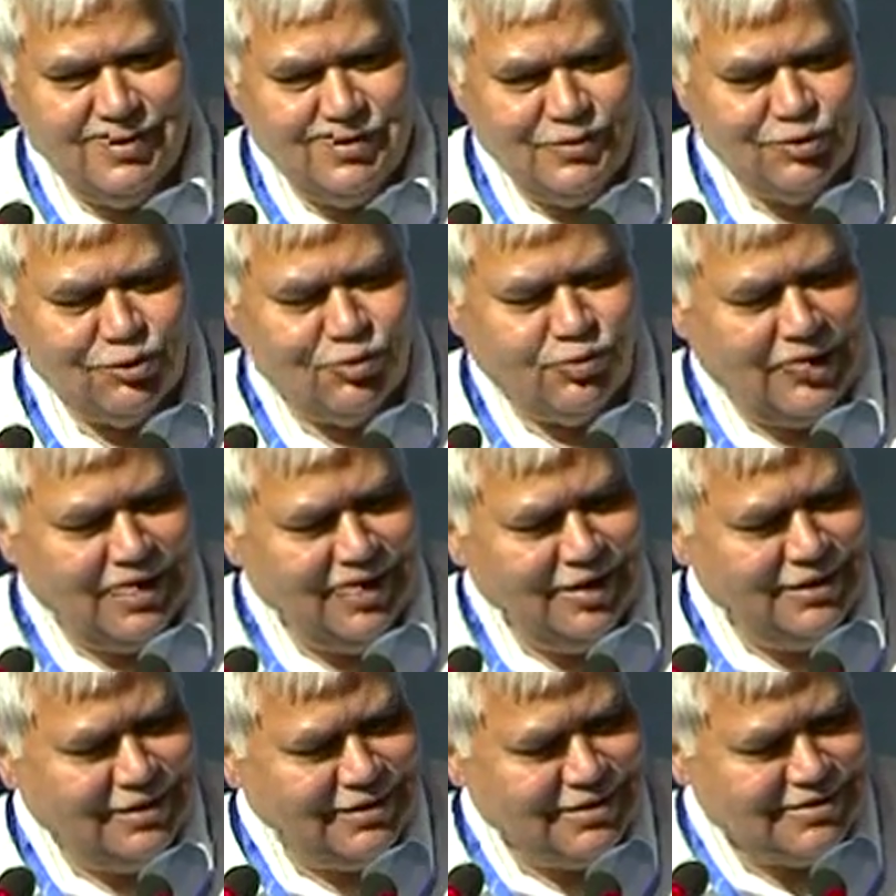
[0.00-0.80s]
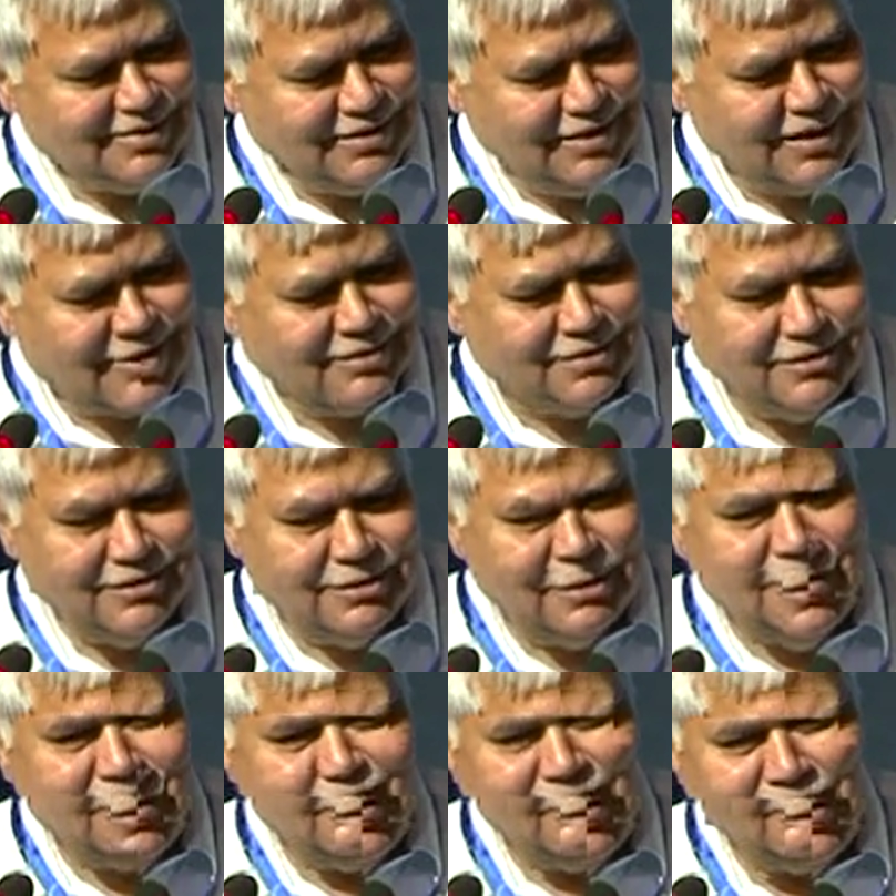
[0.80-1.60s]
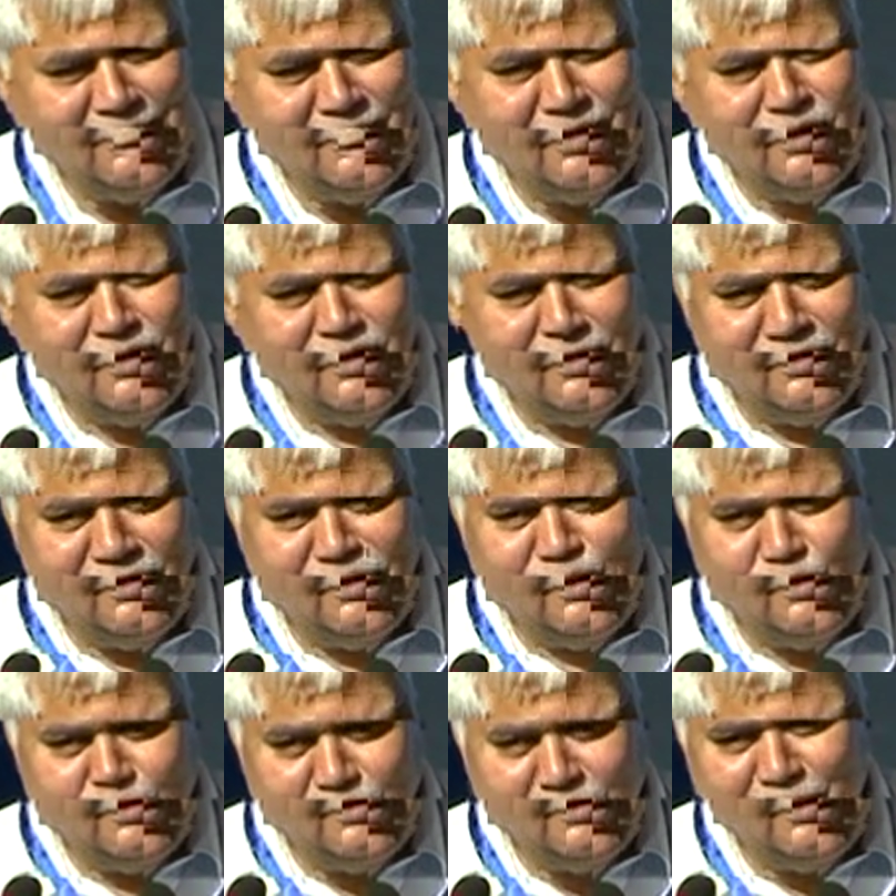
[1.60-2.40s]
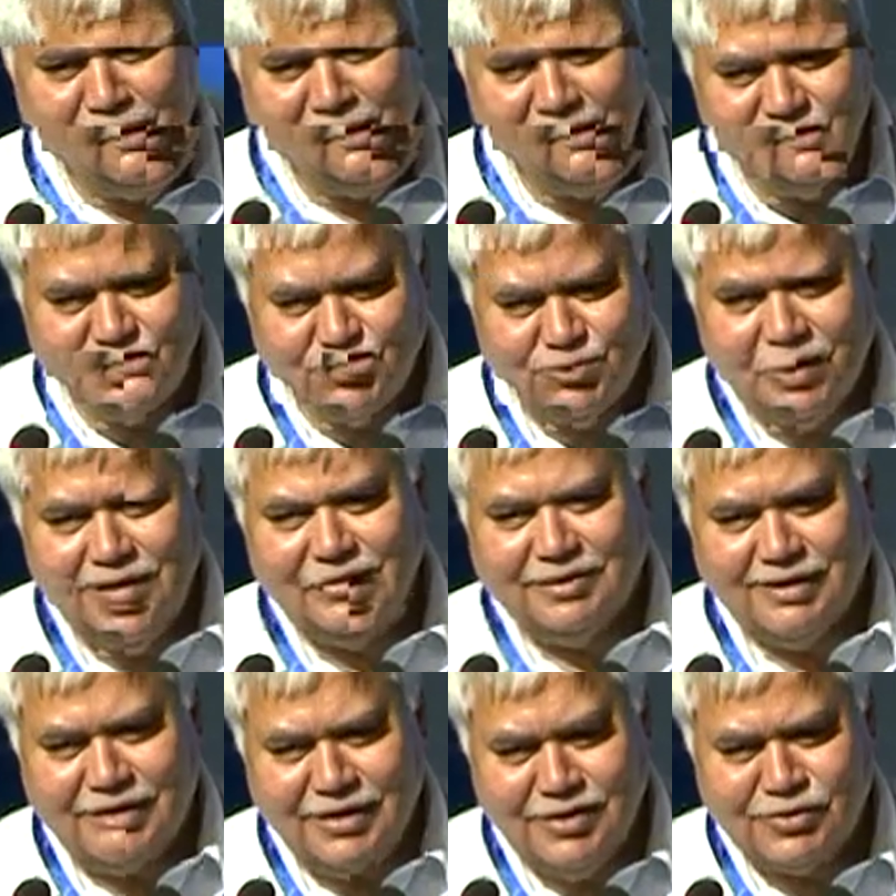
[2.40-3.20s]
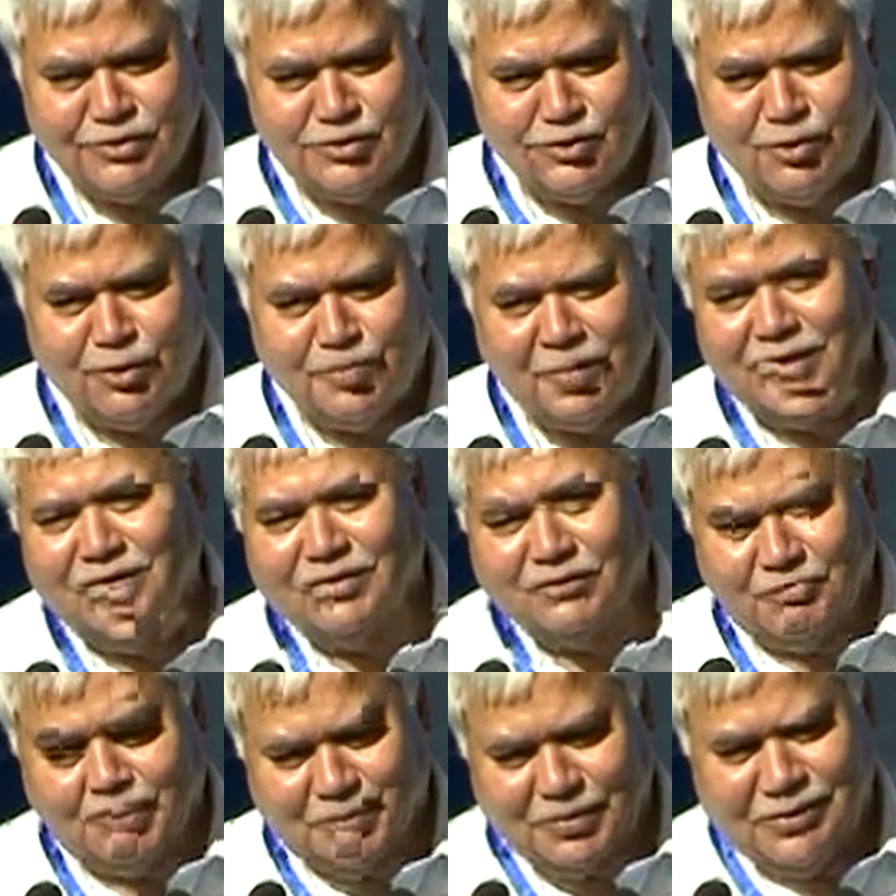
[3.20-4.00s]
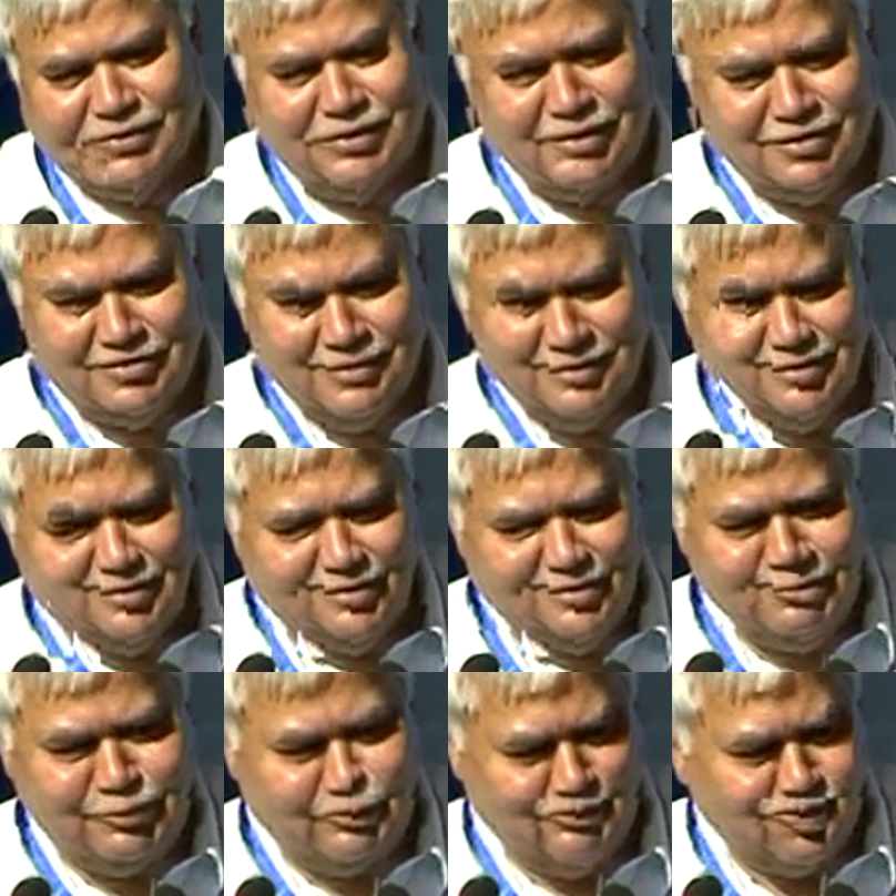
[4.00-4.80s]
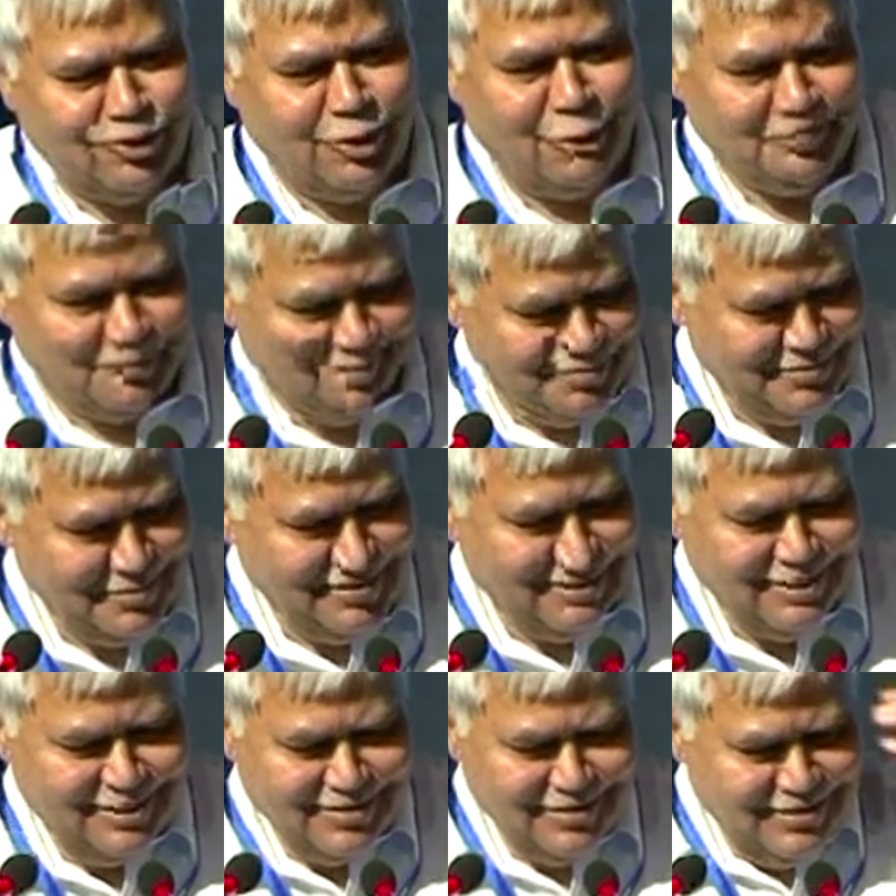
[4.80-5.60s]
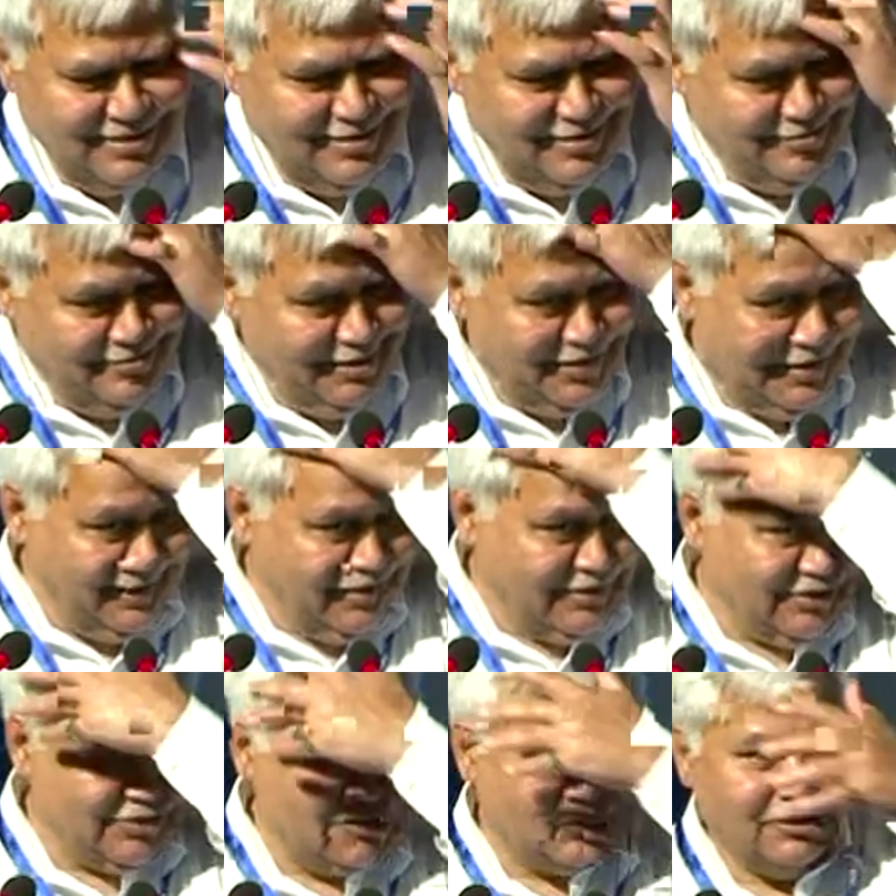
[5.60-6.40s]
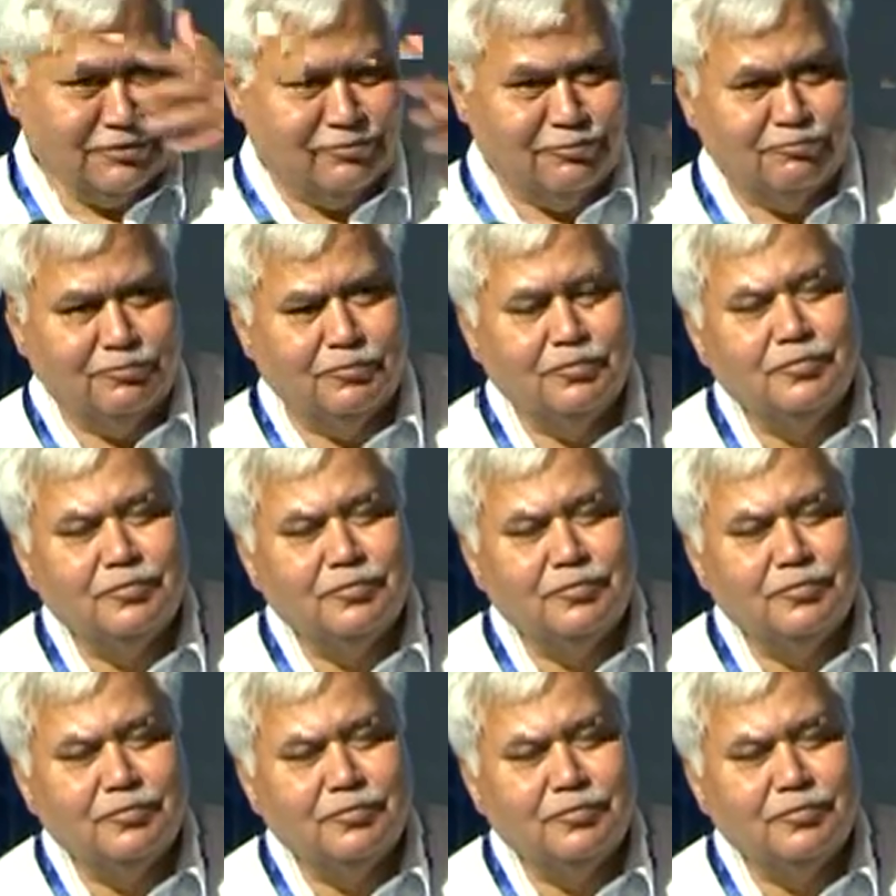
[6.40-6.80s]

So while it is their 13th edition, this should be my 12th edition of participation in INFOCOM. Very interesting.